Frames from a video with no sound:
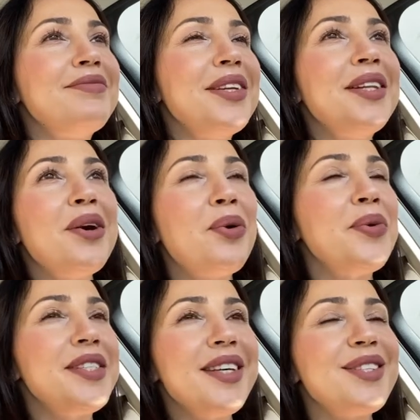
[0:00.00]
and I
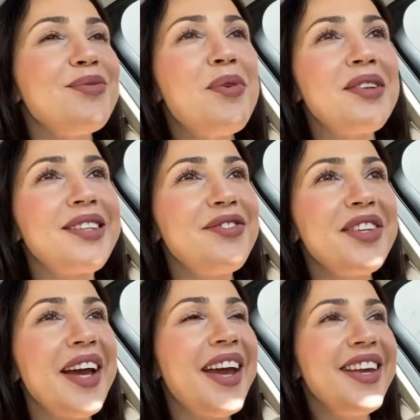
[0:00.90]
always get swollen
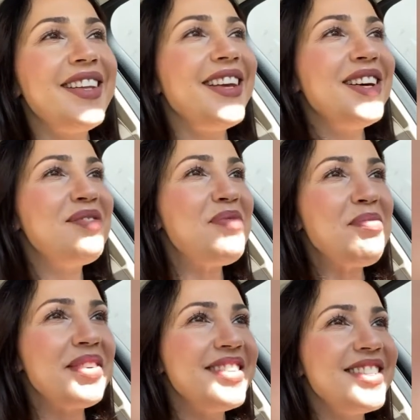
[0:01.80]
after I eat
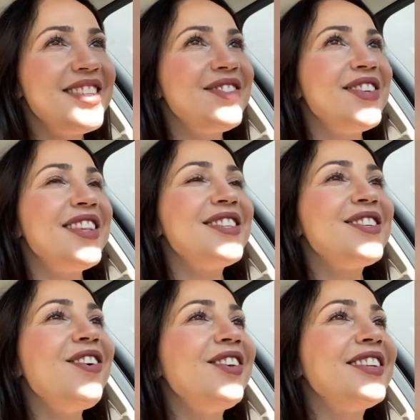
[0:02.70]
pumpkin seeds with
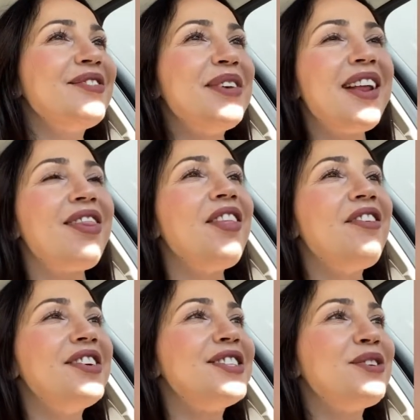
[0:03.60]
salt, but I
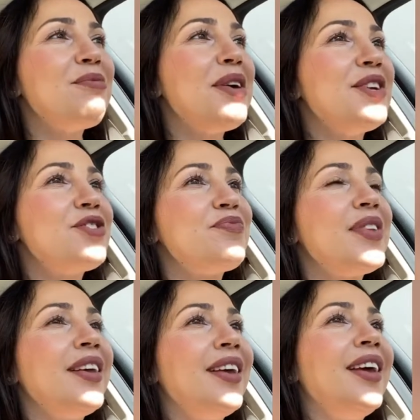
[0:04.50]
love it so much.
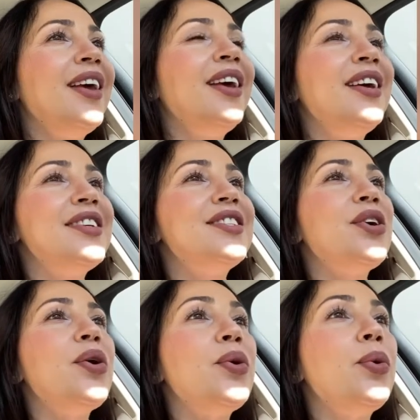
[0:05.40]

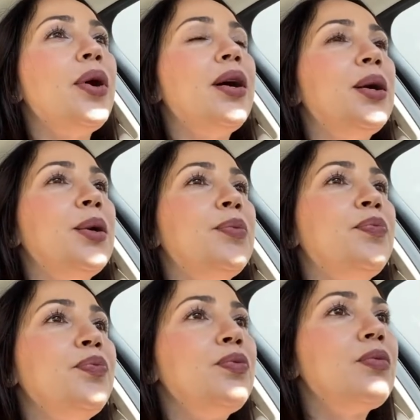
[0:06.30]
So
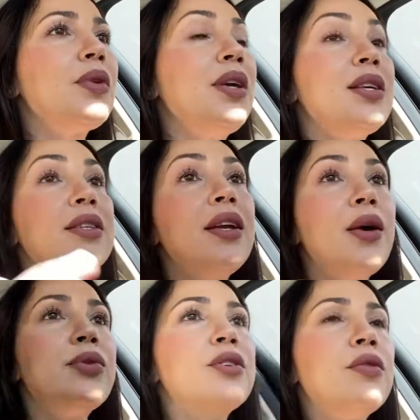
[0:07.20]
yesterday
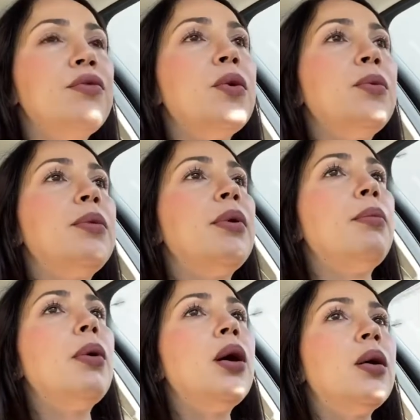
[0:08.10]
I was on the phone with my
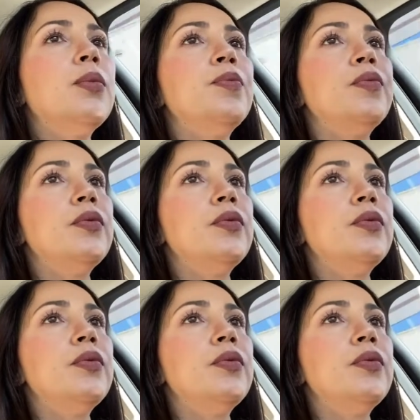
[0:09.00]
mom,